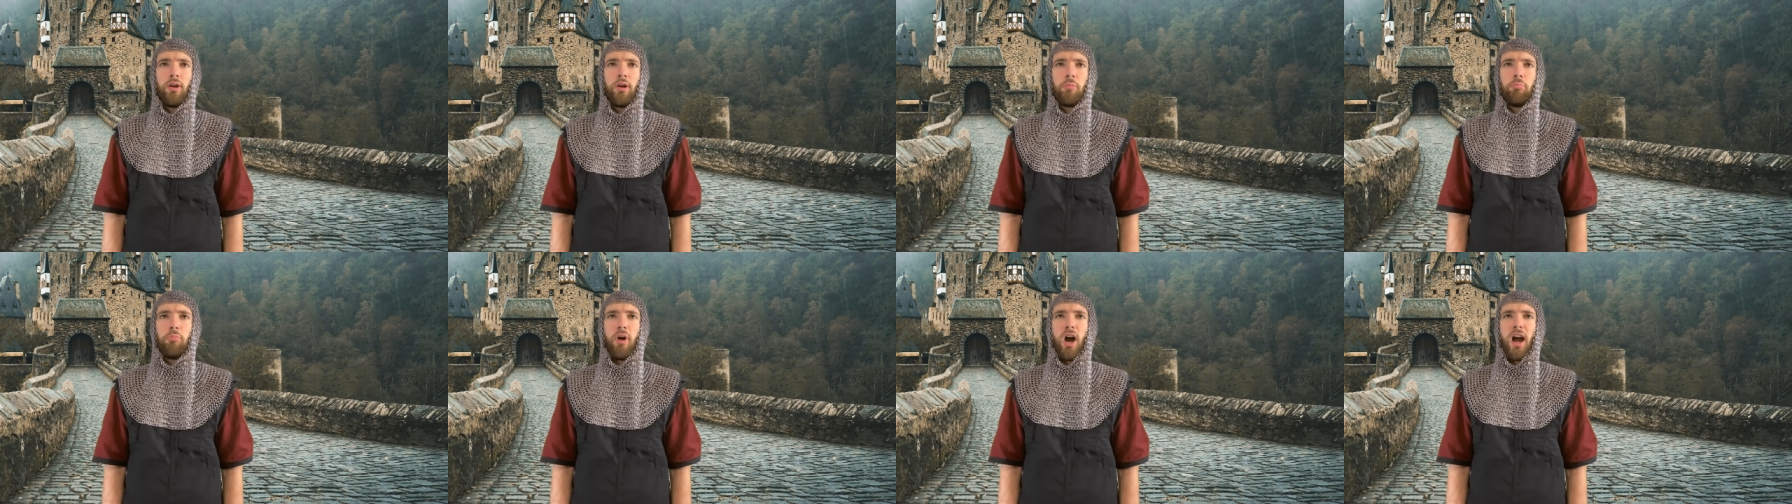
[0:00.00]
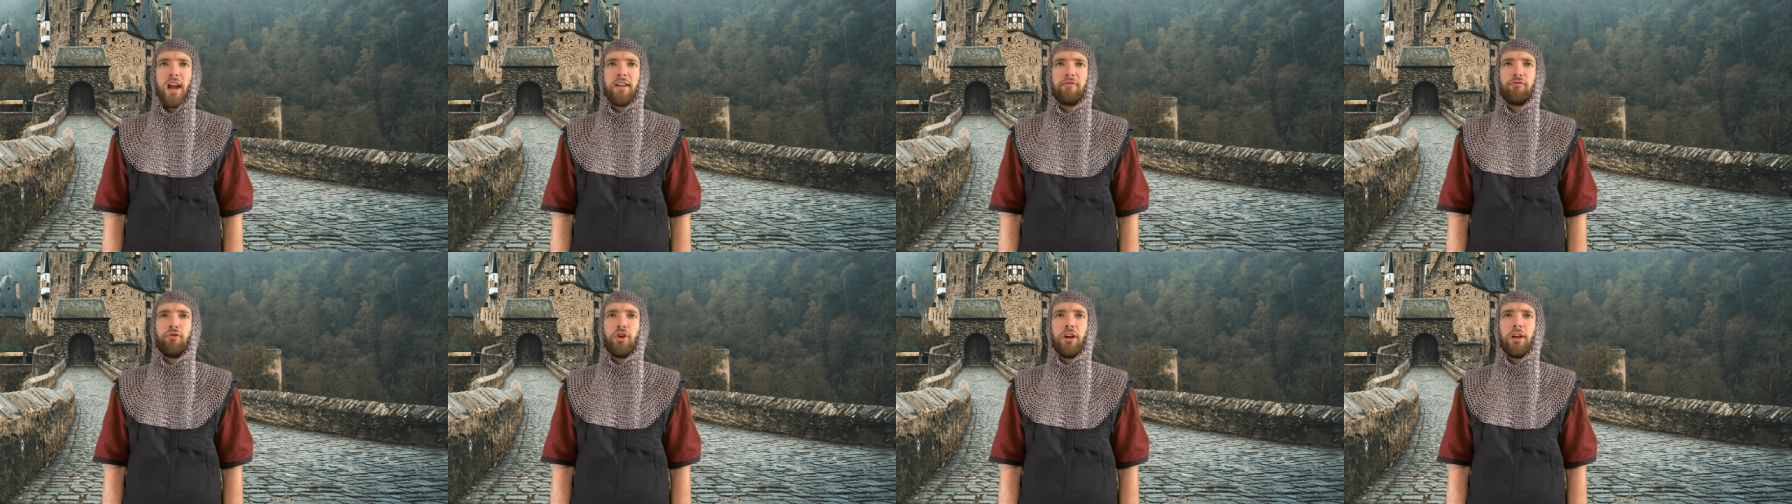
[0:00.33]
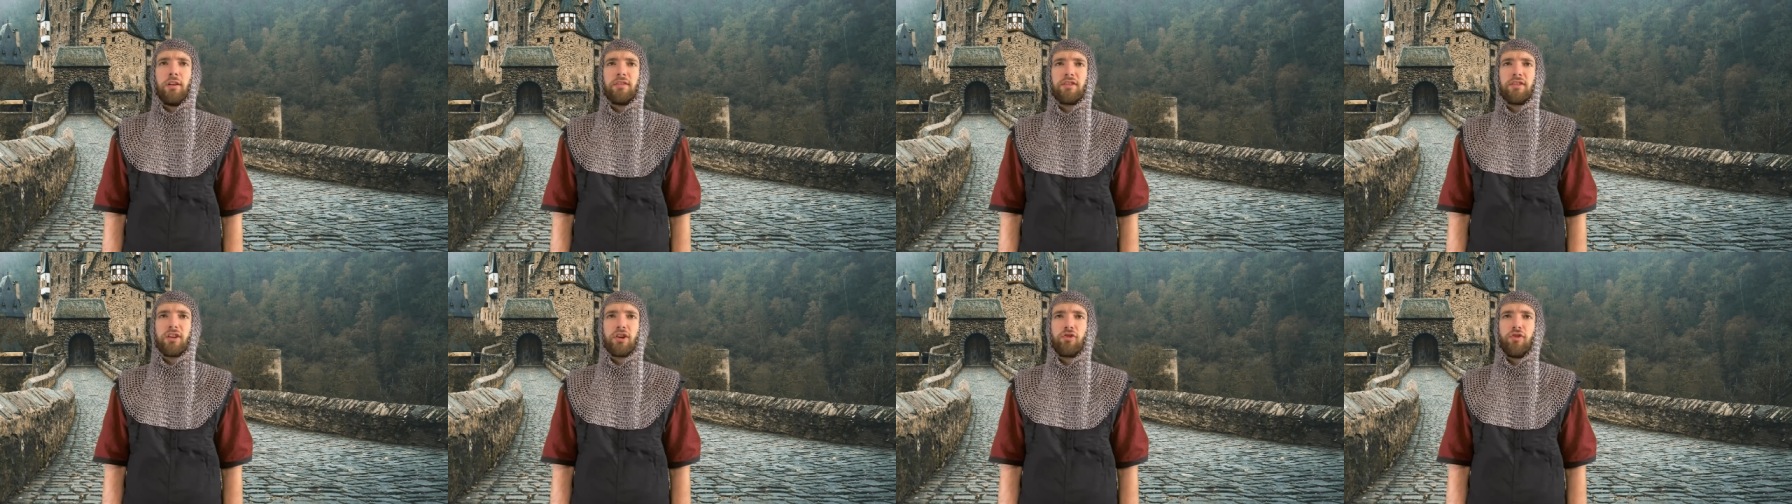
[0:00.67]
By
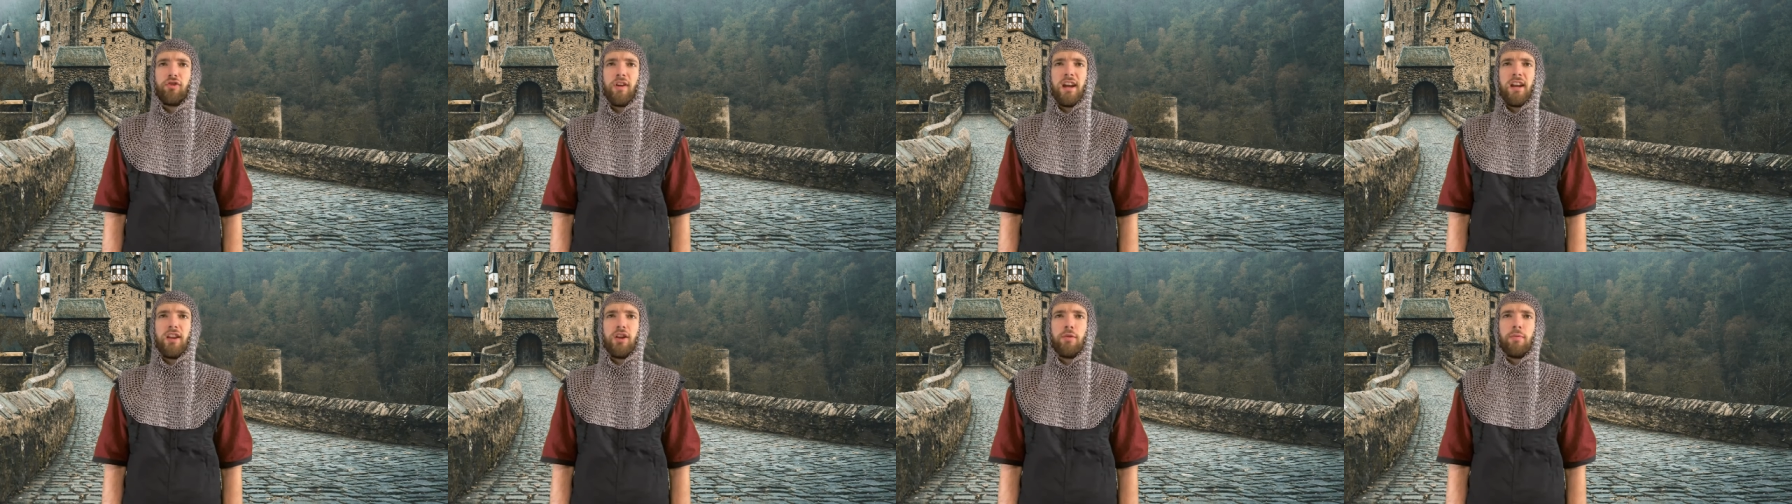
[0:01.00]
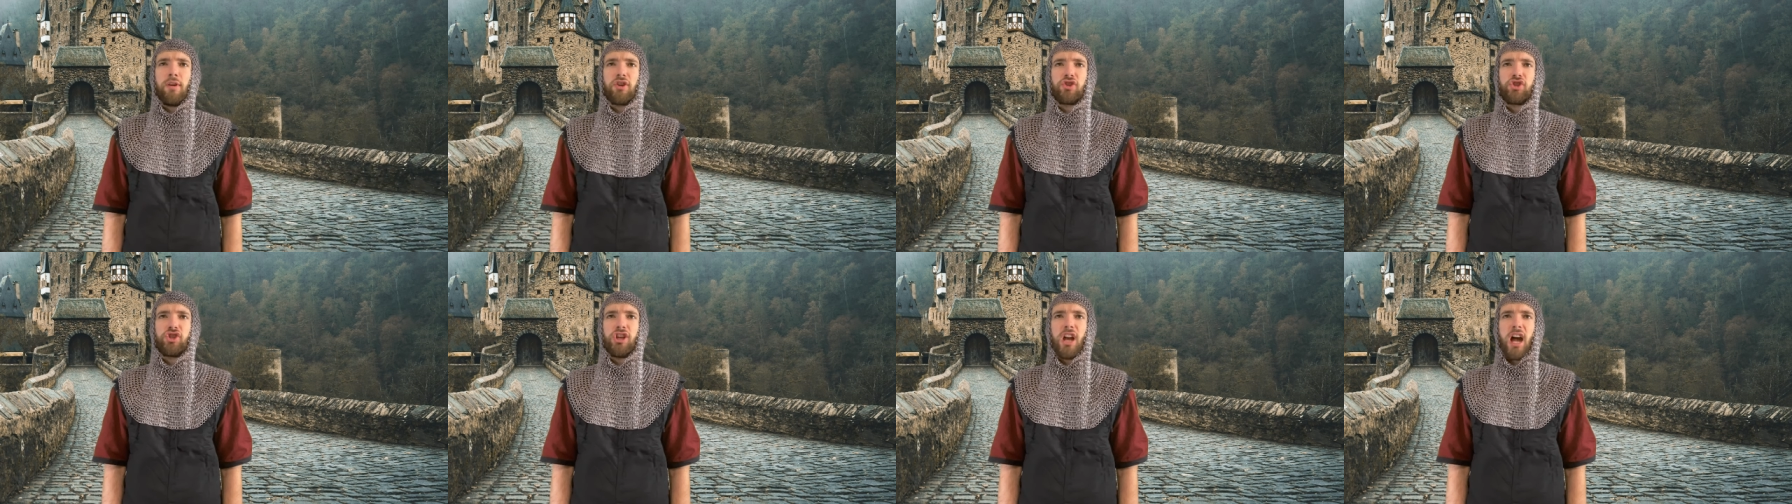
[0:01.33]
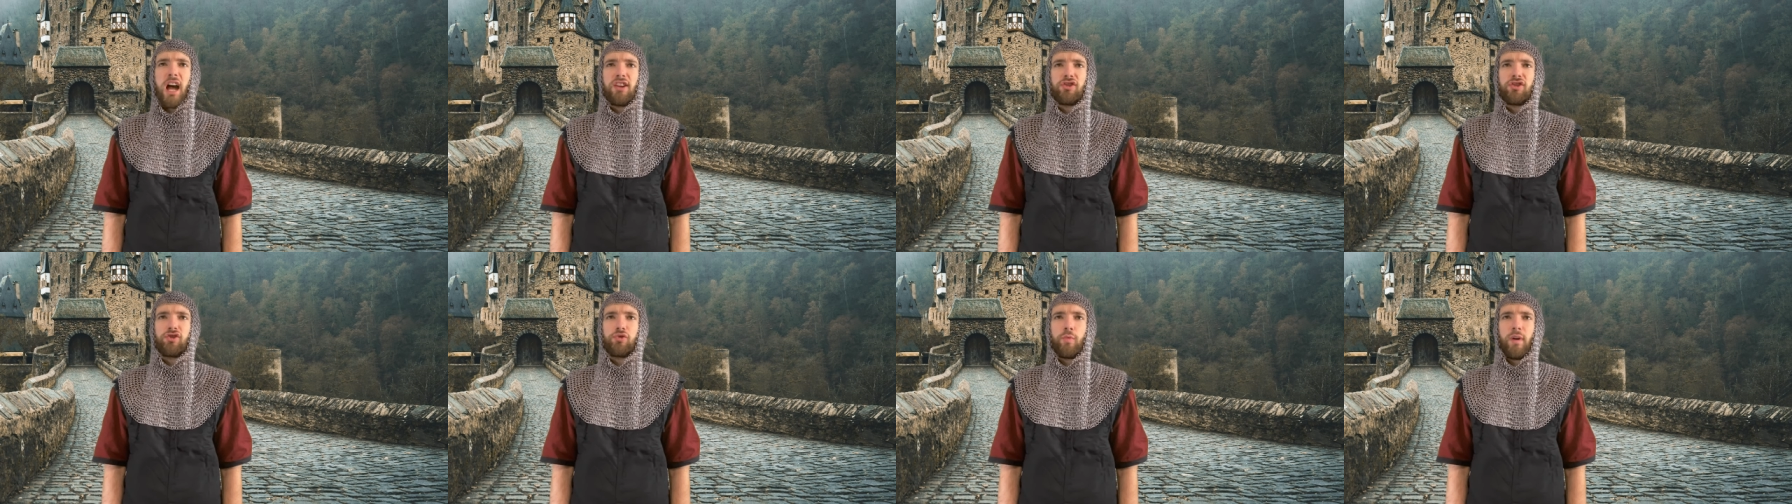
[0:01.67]
royal decree you are
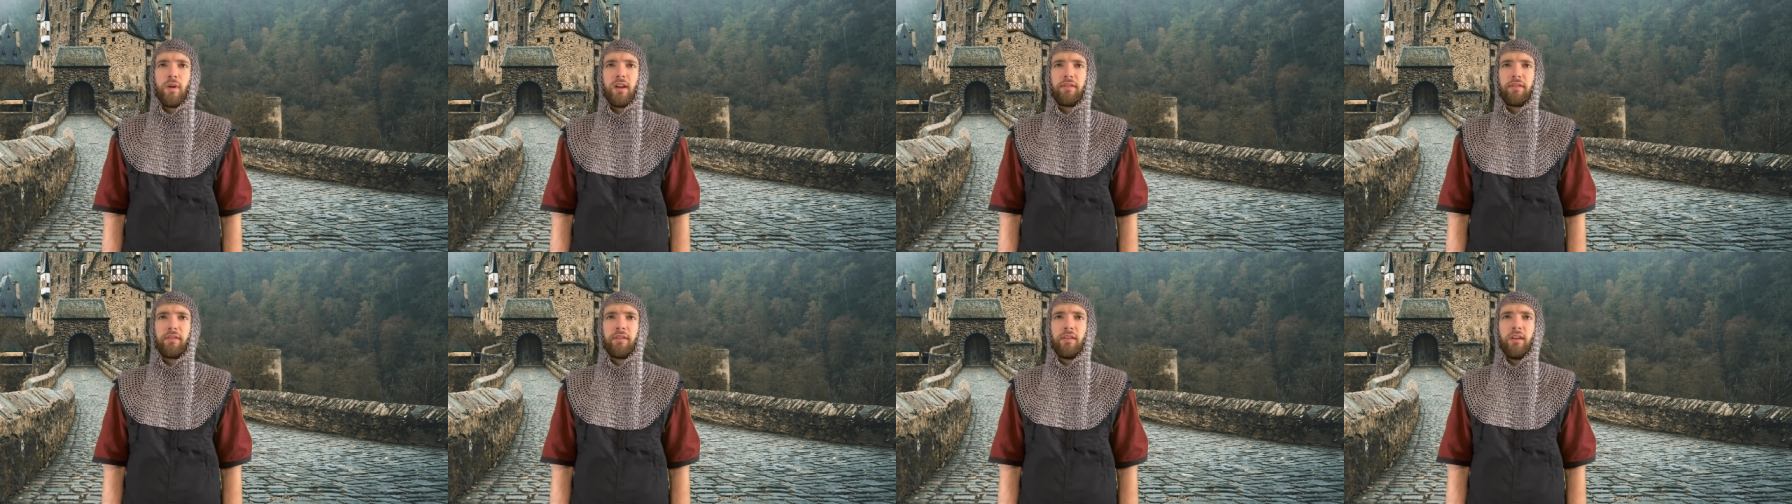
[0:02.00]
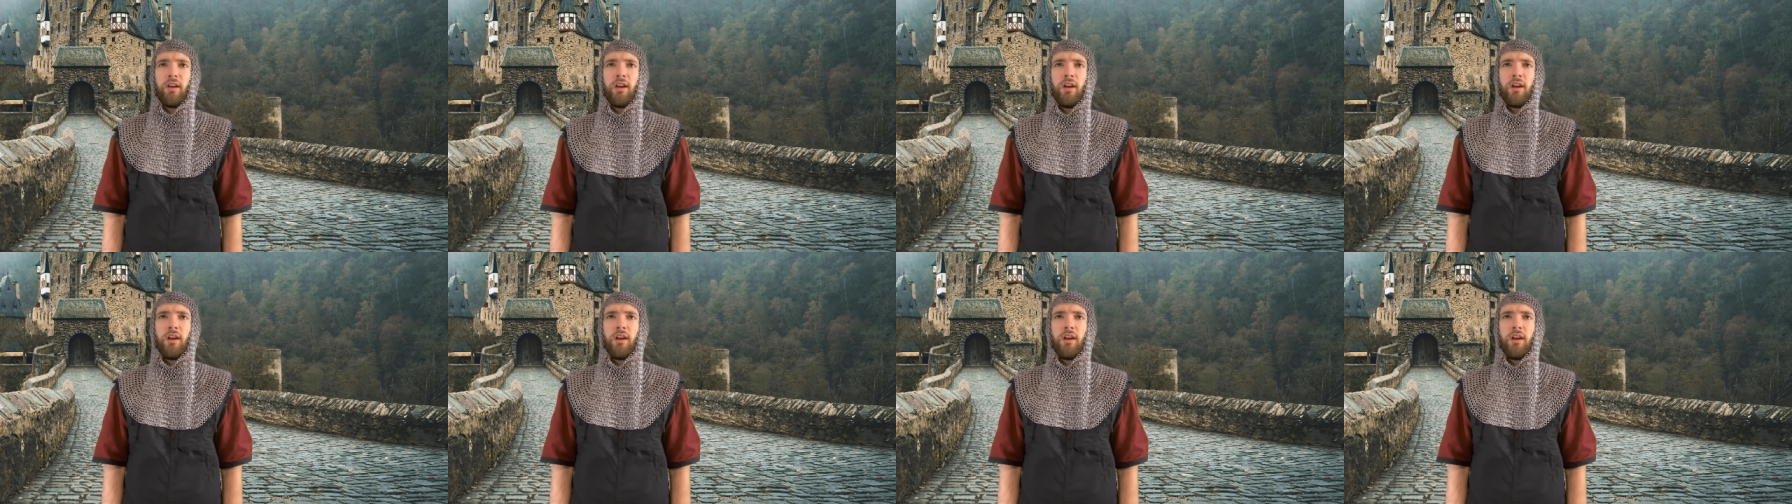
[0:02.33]
charged with